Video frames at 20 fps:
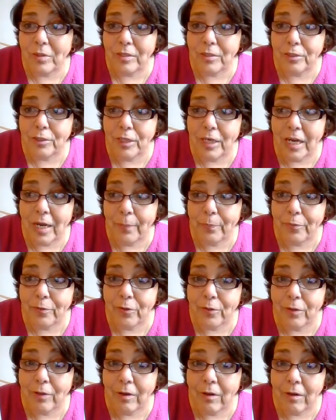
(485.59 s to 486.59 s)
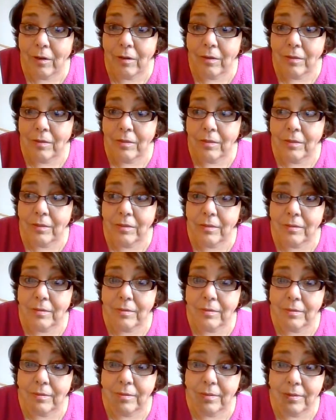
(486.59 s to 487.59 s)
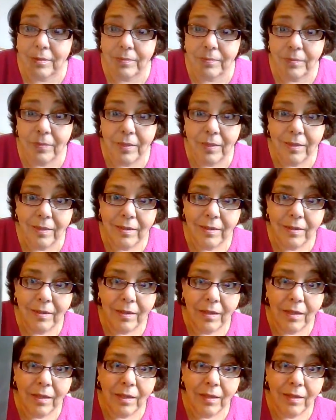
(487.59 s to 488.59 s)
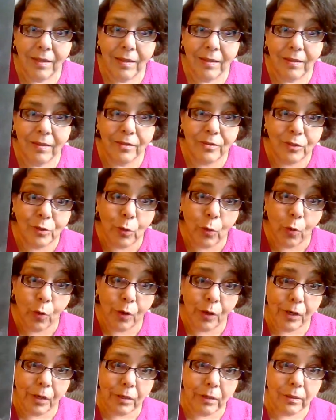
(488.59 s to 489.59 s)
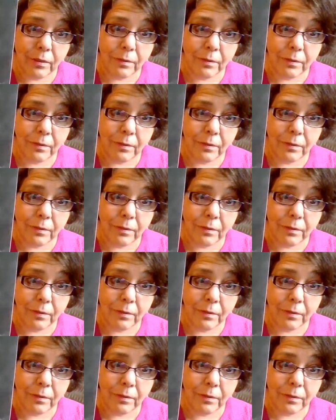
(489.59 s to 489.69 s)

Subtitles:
a chapter called The Storm.